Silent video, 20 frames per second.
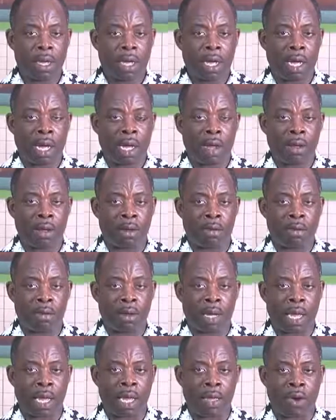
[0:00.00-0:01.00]

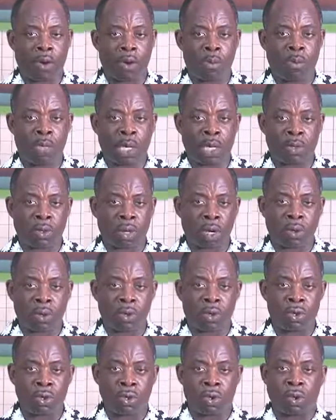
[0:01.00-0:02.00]
I hope that you are
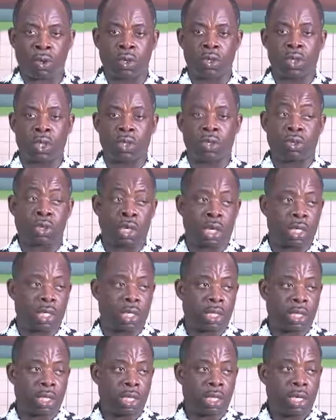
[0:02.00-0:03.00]
going to
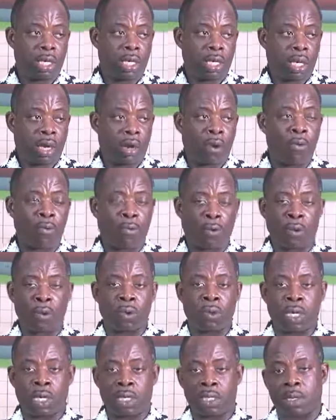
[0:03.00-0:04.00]
concentrate or
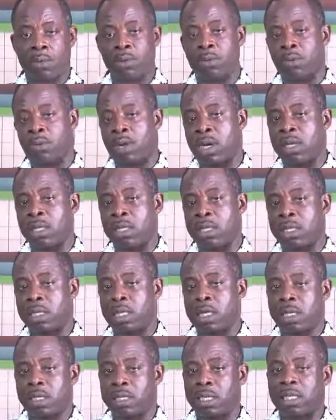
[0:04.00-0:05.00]
follow the subsequent
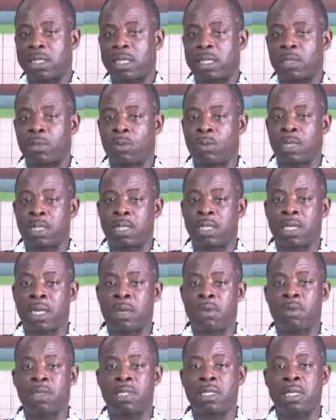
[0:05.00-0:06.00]
sessions with the
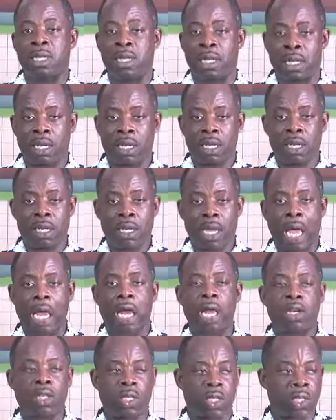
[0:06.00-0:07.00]
same zeal
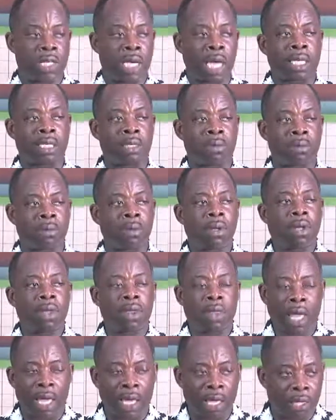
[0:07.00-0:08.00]
and enthusiasm.
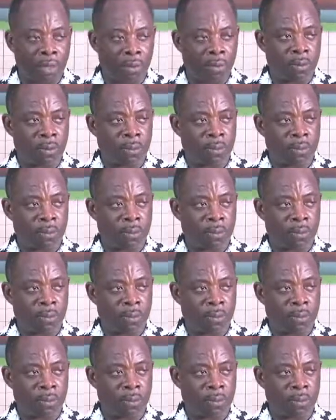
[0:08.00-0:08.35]
Thank you.